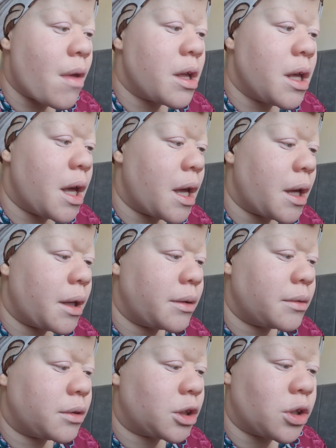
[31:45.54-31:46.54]
yeah,
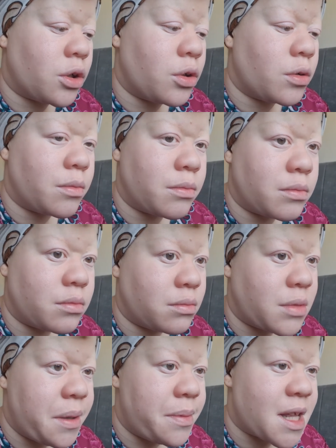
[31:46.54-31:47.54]
so
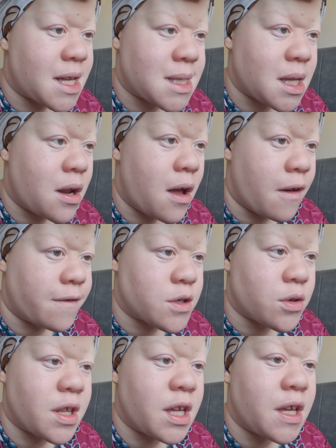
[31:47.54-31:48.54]
maybe that's enough.
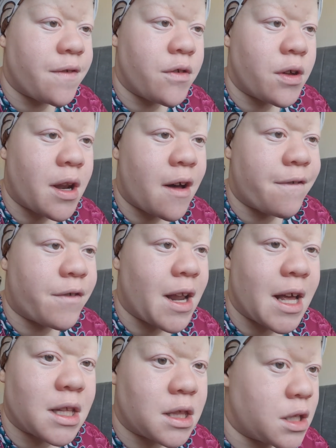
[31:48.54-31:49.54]
So they give you enough for
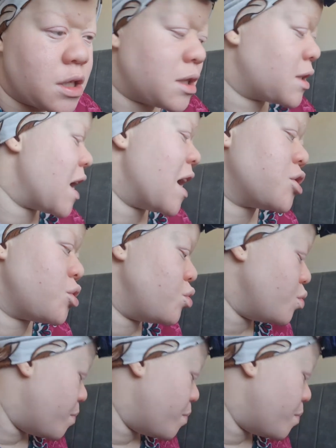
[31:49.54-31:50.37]
like the actual